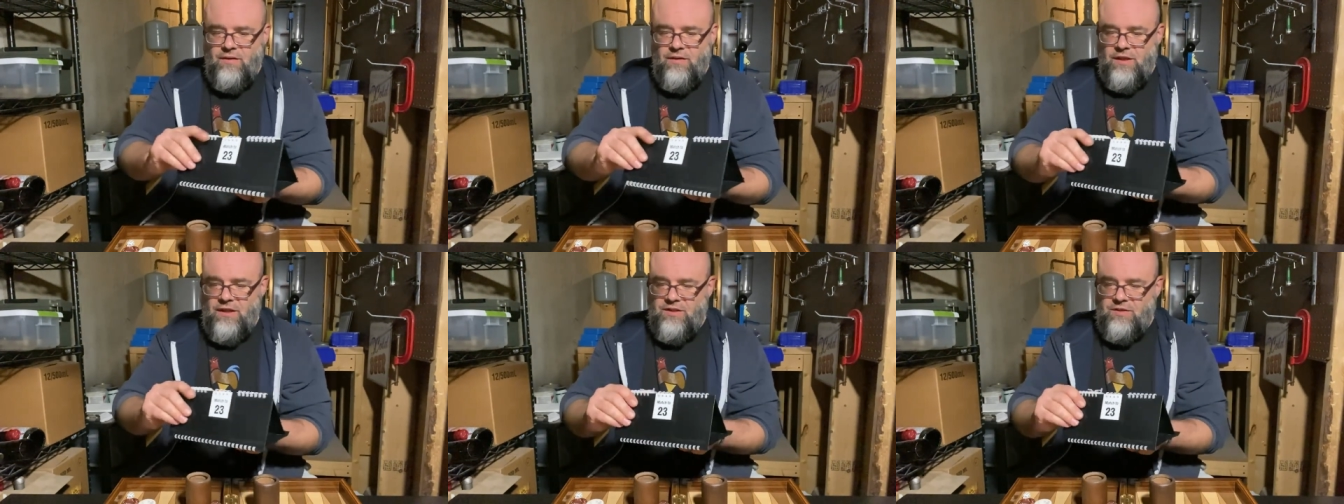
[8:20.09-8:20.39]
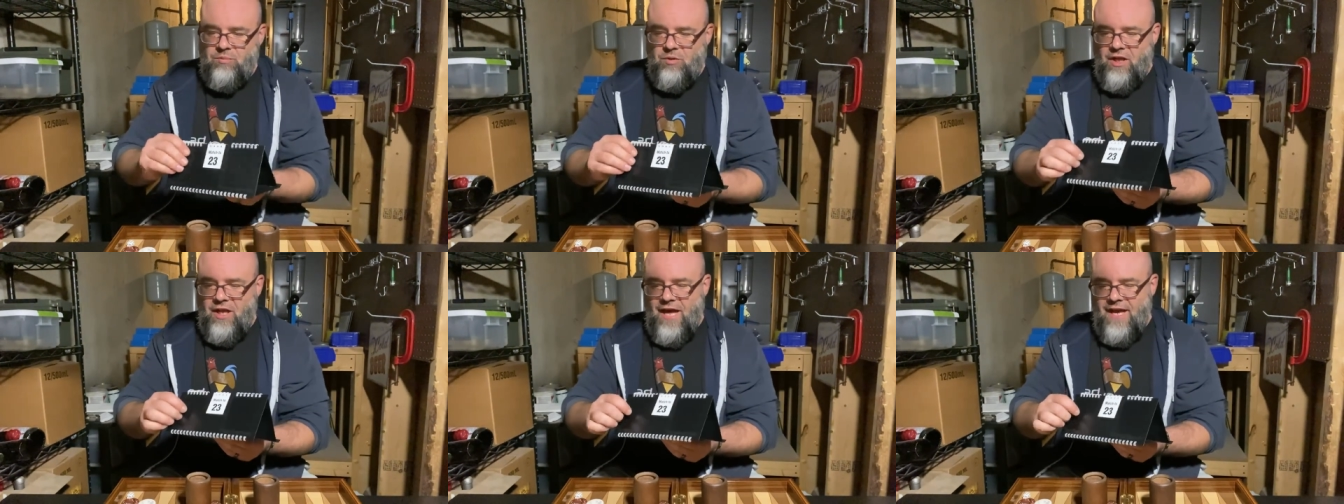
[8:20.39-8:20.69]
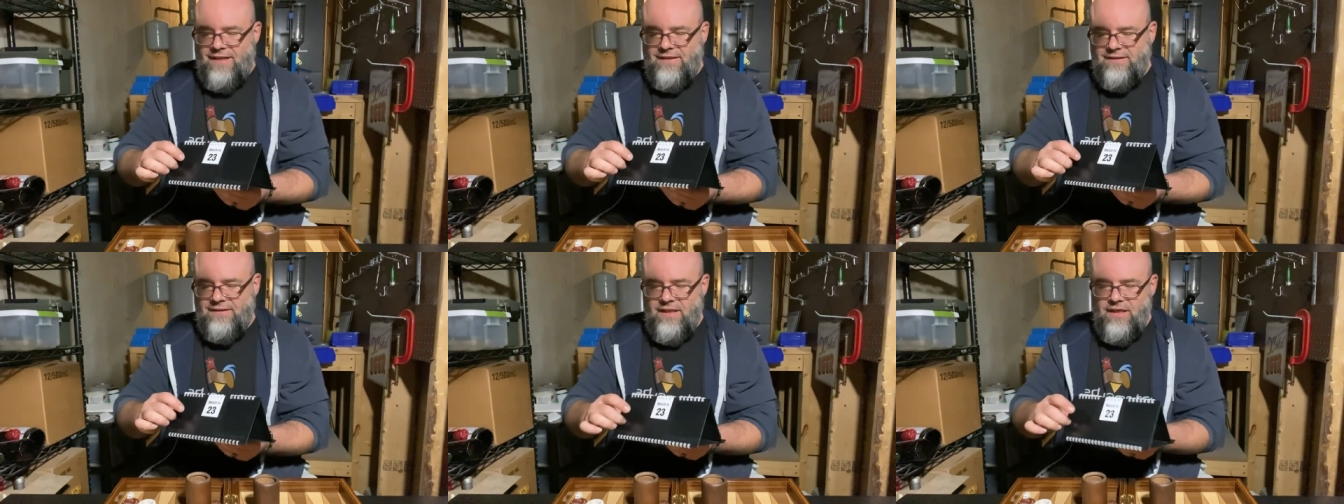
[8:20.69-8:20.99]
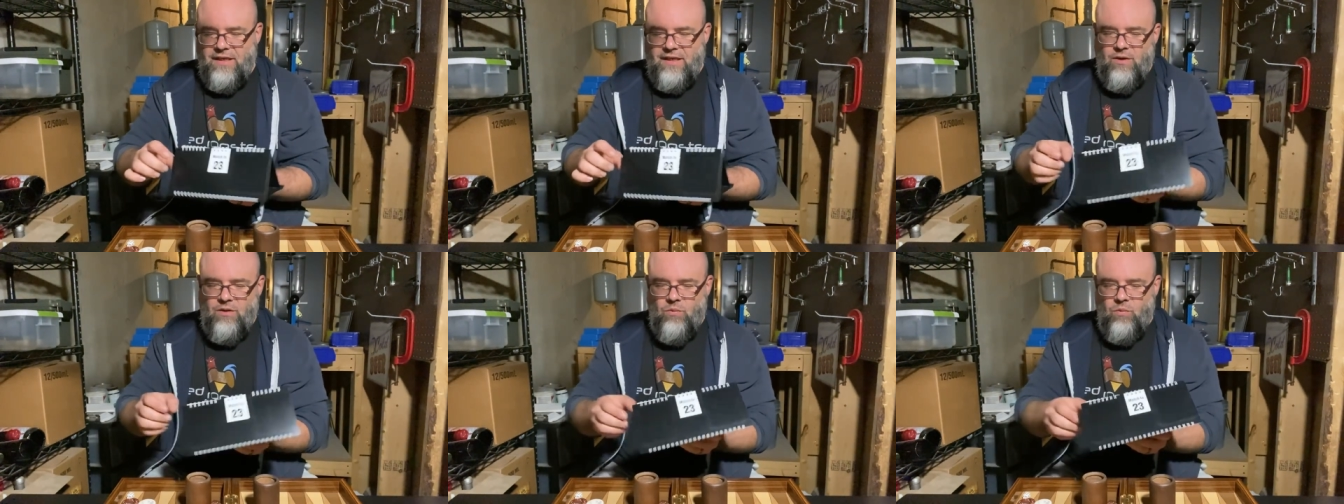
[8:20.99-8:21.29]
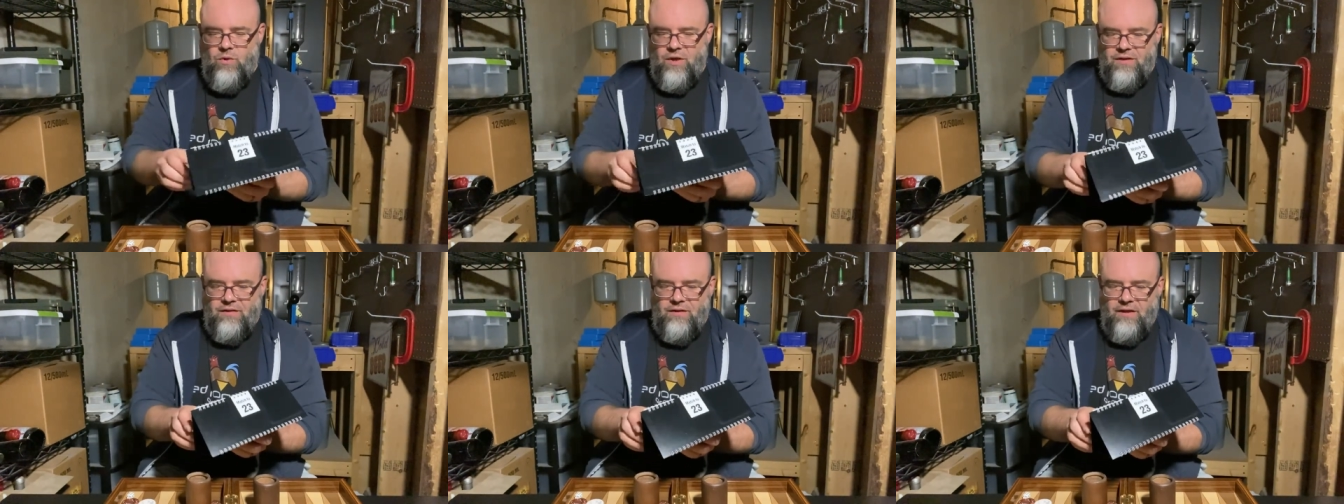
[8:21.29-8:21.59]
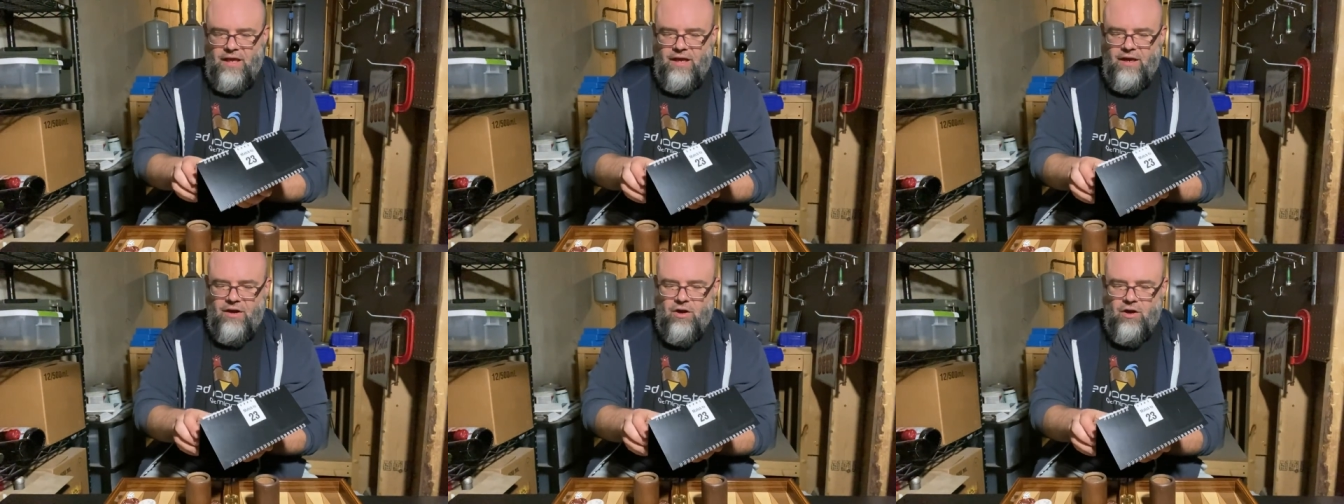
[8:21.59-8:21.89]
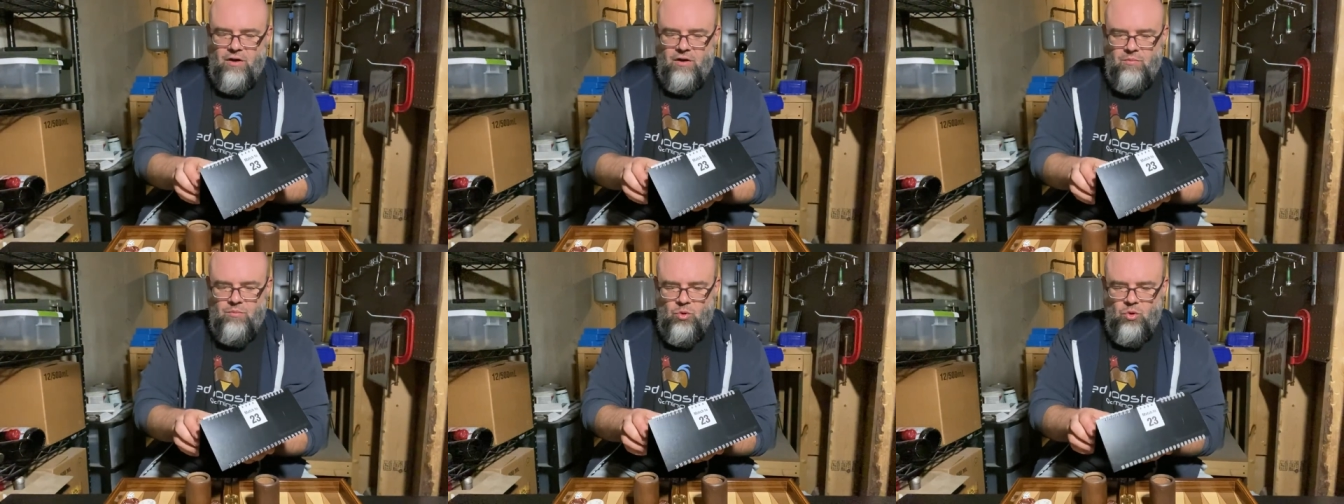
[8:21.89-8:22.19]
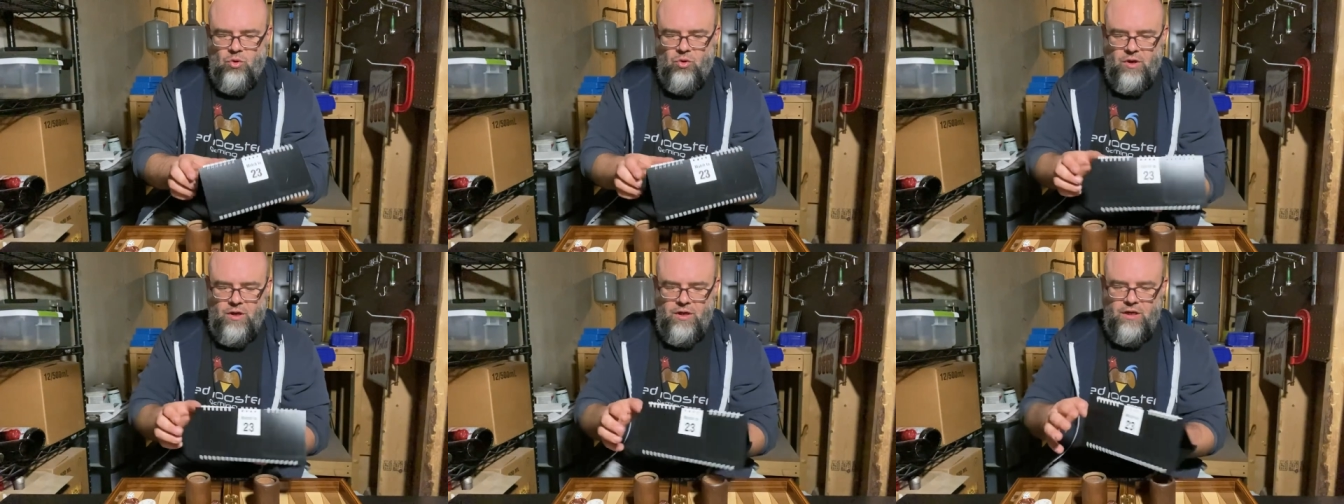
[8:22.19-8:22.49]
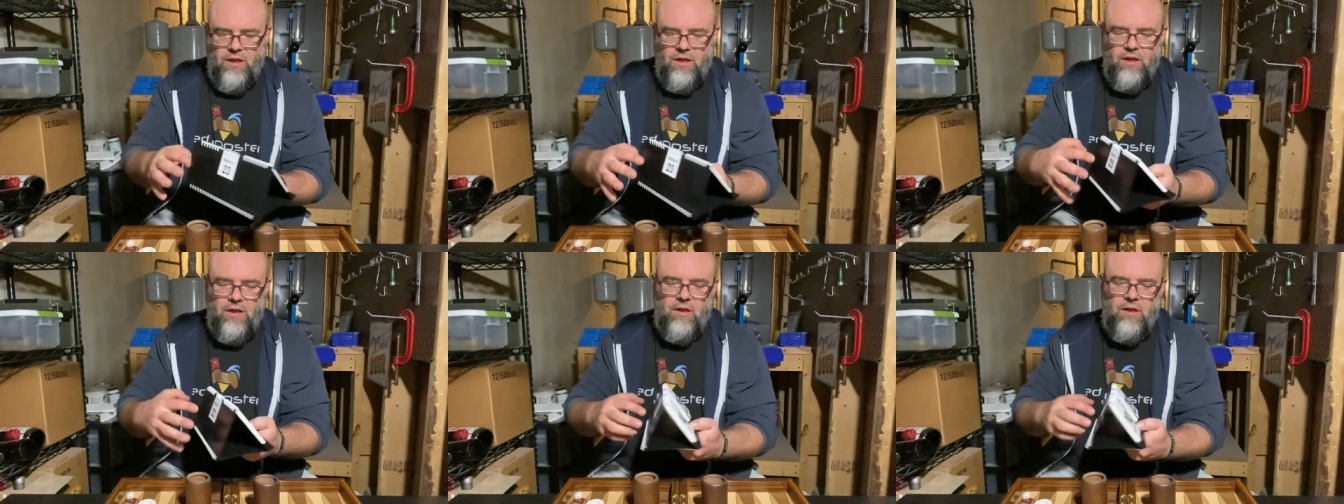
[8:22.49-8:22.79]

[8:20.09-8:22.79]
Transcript: It's plastic with like cardboard